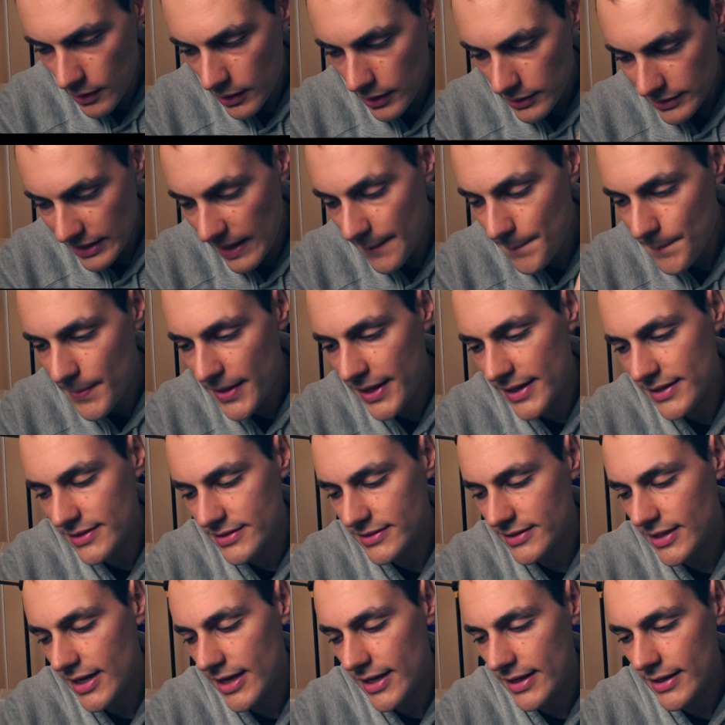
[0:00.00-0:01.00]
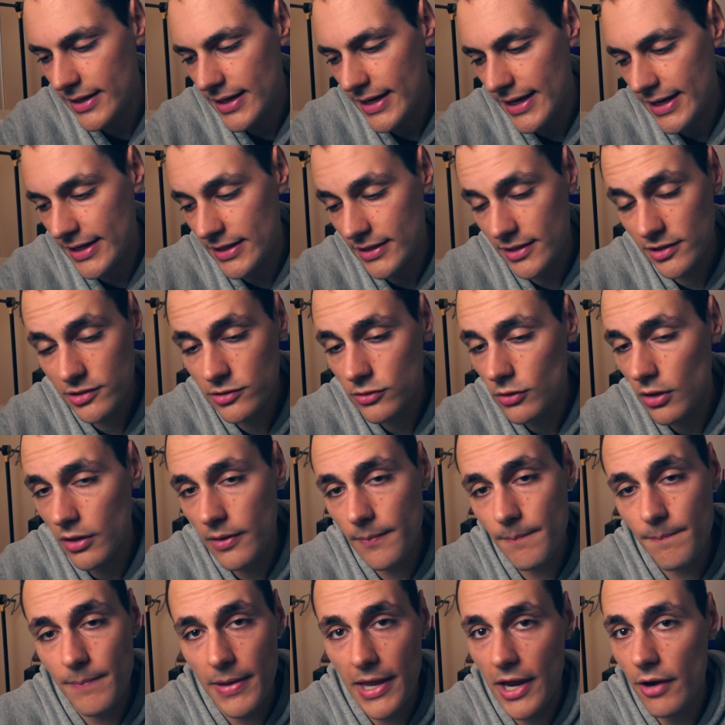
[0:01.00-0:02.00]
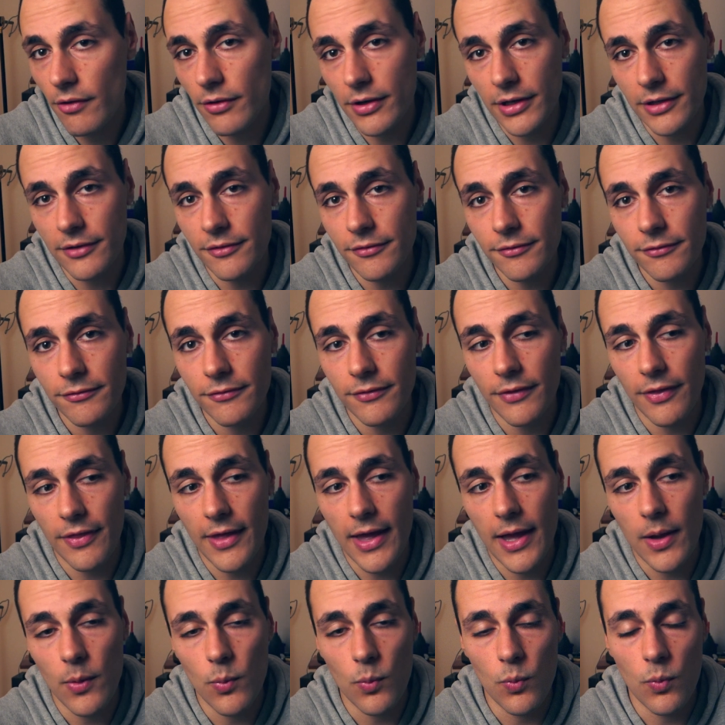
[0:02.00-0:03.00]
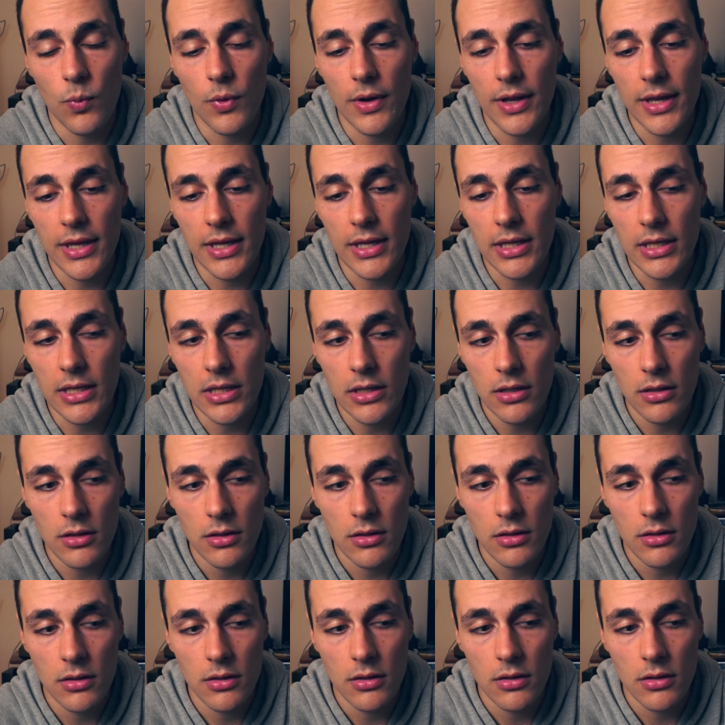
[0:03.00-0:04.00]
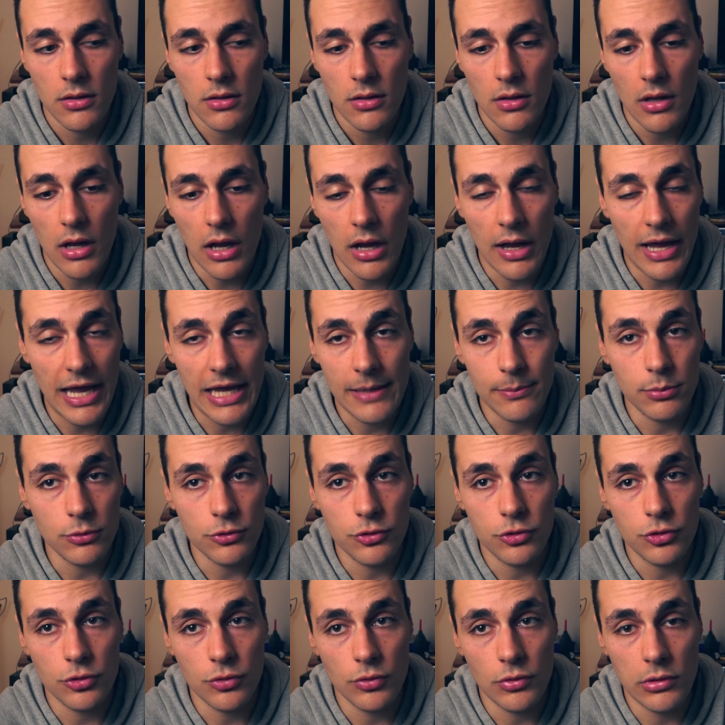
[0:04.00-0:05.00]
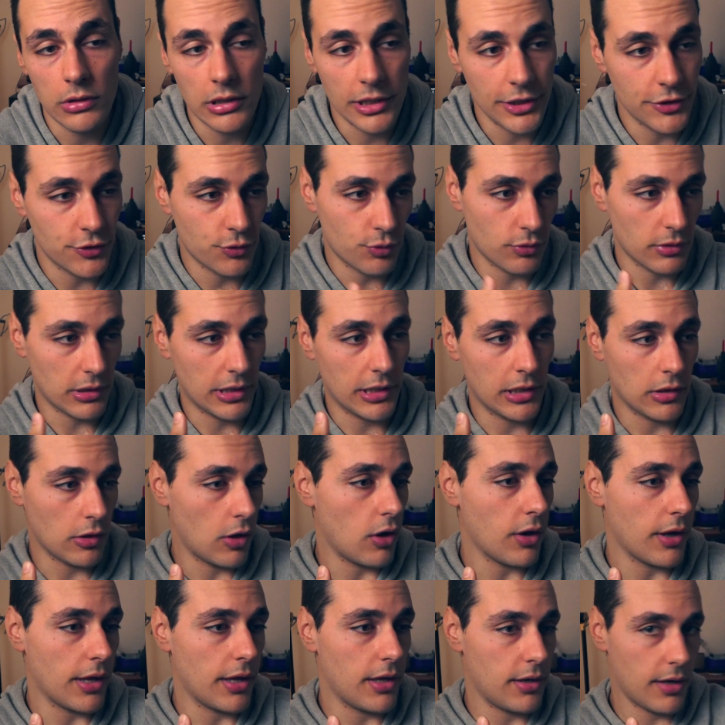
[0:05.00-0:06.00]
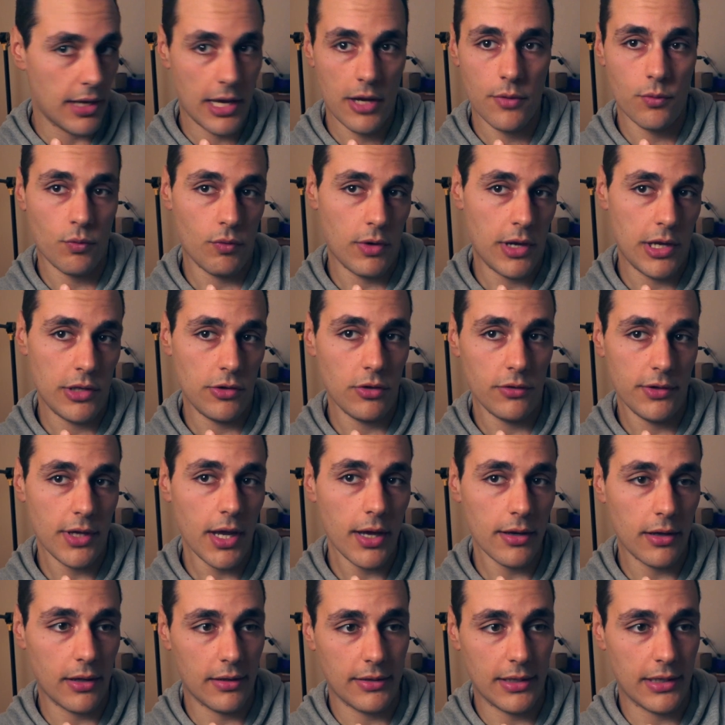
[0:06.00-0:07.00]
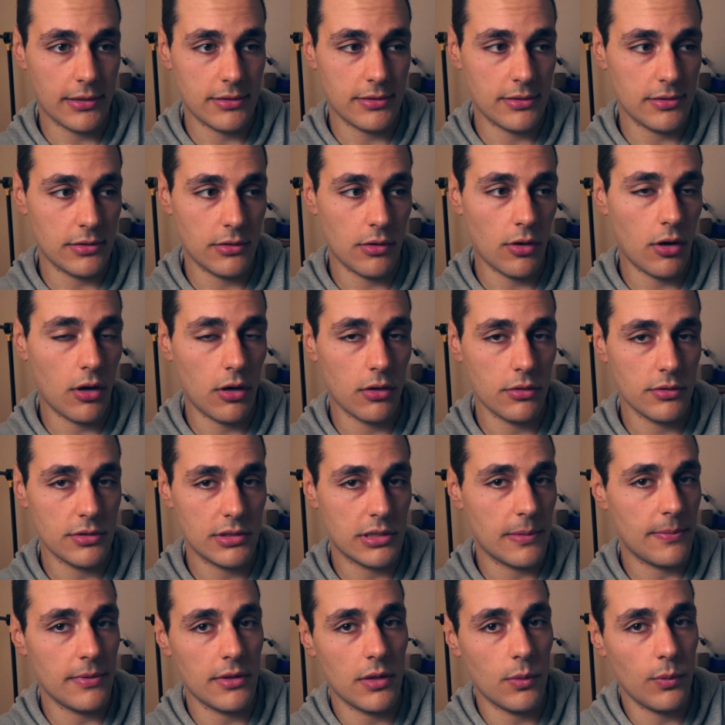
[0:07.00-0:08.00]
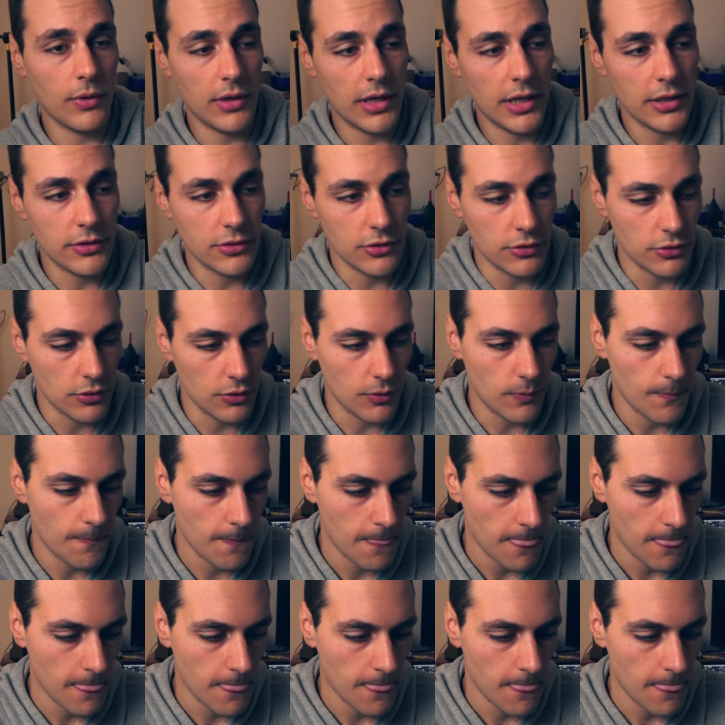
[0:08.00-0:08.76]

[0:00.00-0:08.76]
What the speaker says: That being said, it is not imperative that we are able to literally log in and read your data. That's not something that we need to do.